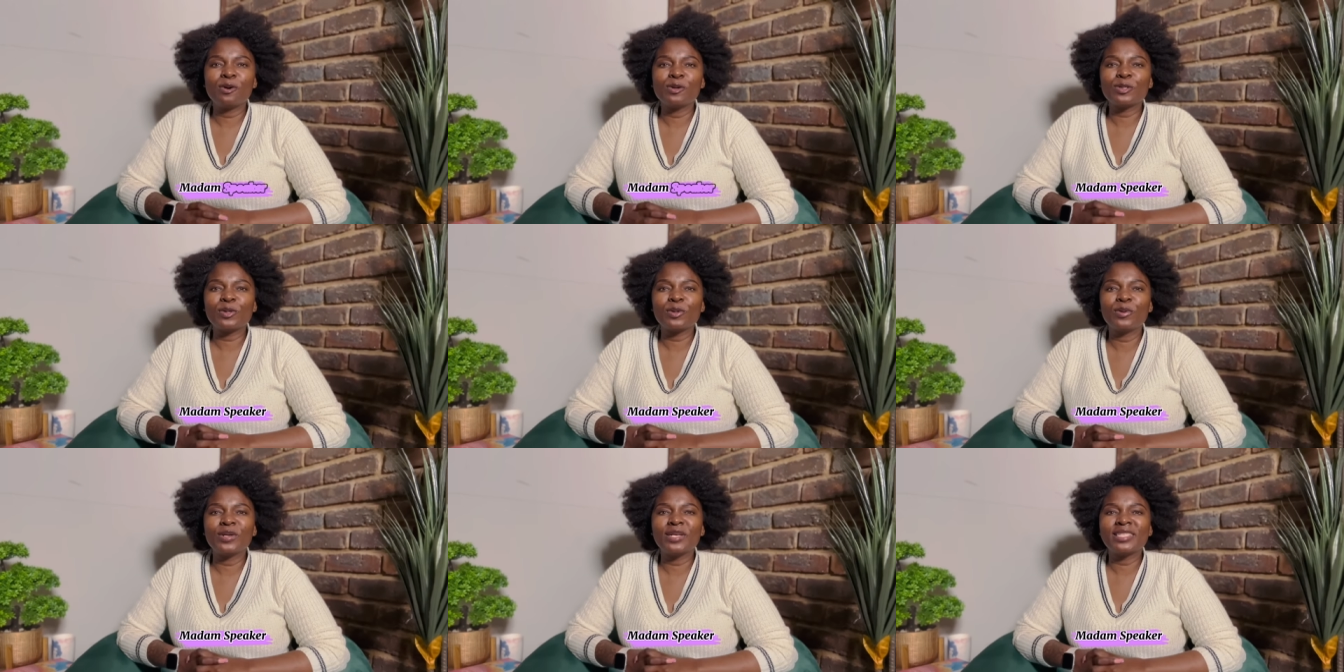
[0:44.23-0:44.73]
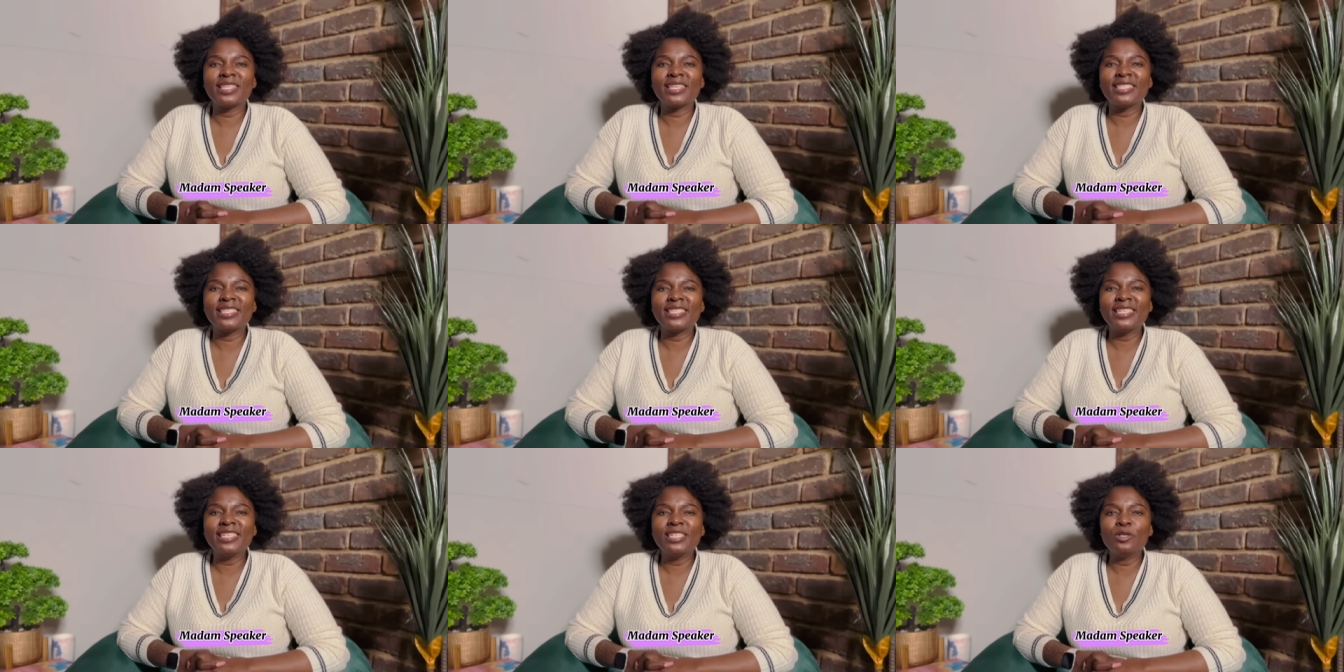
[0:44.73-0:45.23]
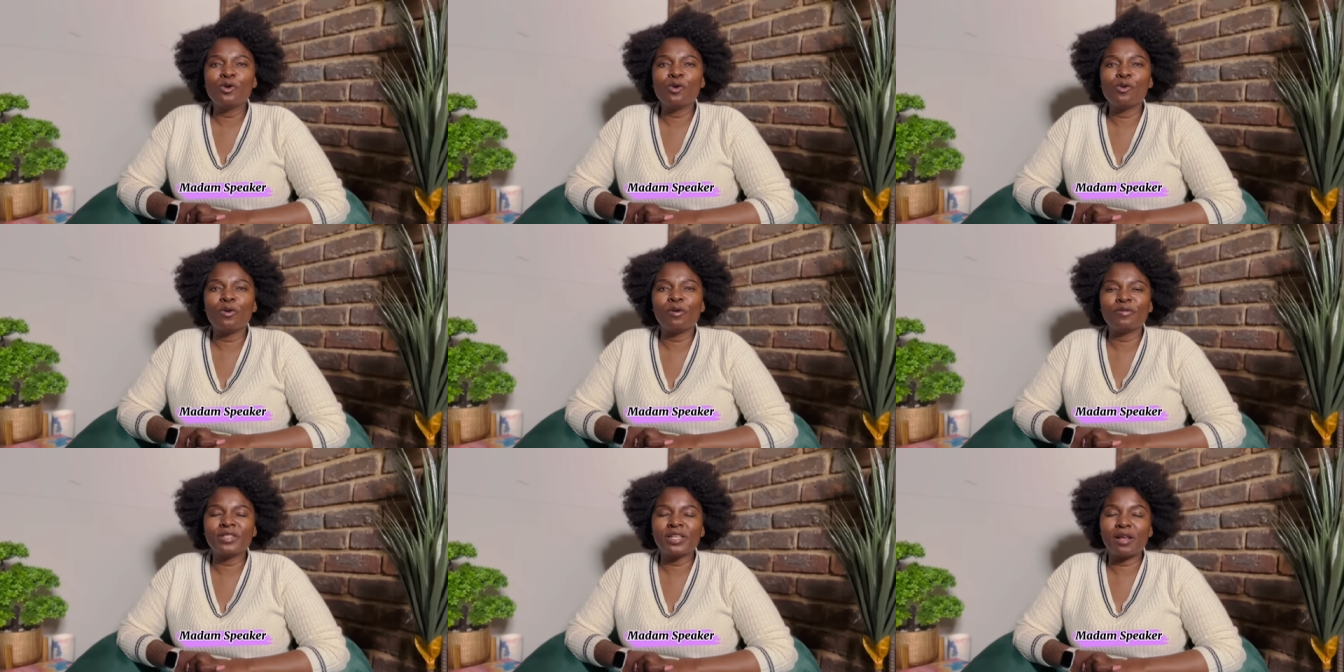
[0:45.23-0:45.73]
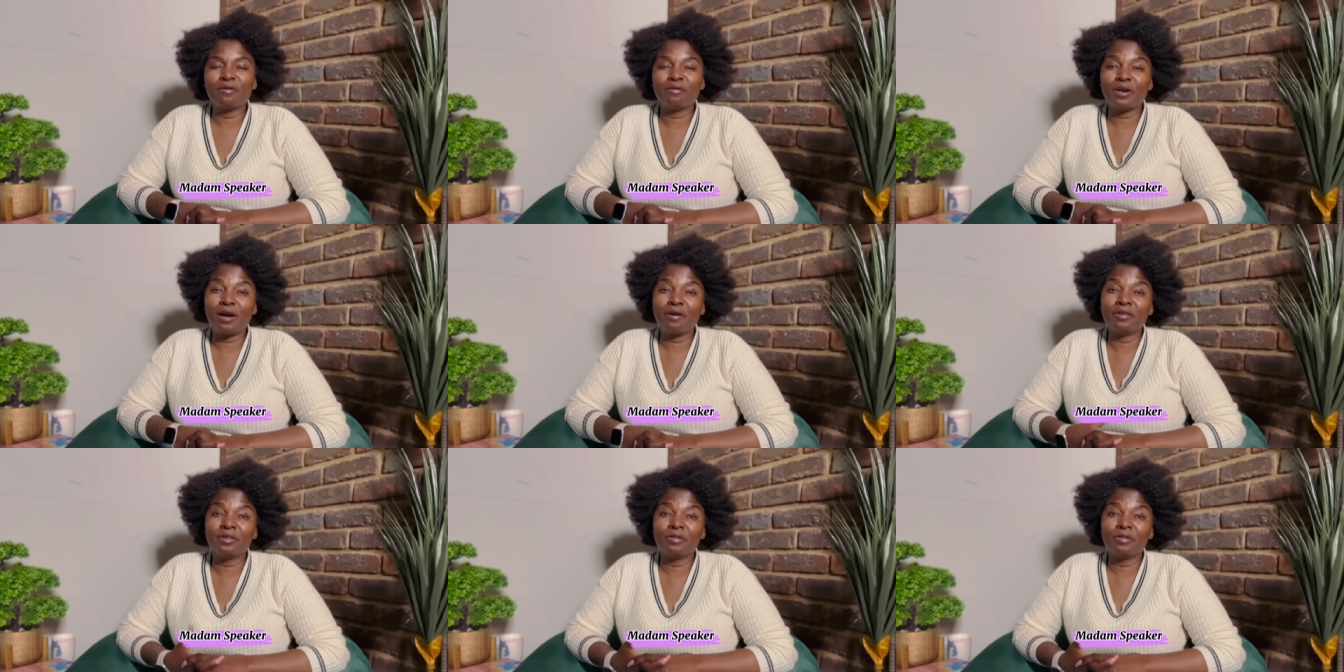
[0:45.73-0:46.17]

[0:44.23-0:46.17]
also known as the CEO of Self Love.